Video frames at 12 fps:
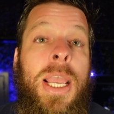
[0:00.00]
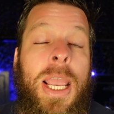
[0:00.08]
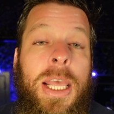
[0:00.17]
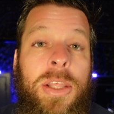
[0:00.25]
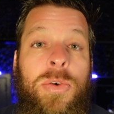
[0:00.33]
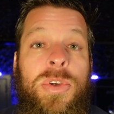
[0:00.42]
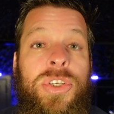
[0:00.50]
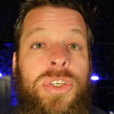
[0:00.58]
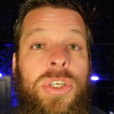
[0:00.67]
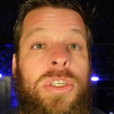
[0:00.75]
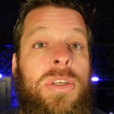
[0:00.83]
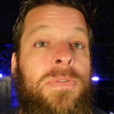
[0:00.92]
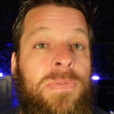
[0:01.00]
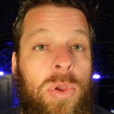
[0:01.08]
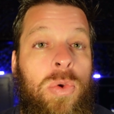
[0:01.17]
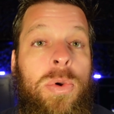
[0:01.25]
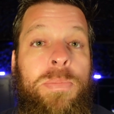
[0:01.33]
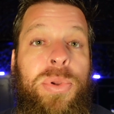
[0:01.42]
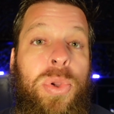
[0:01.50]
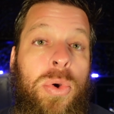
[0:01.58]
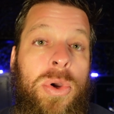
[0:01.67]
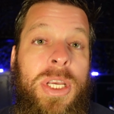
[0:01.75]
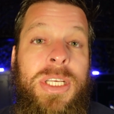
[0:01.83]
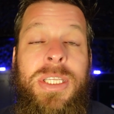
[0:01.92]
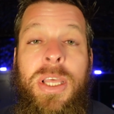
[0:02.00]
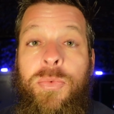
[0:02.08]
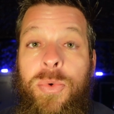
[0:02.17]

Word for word: and there was just a few employees that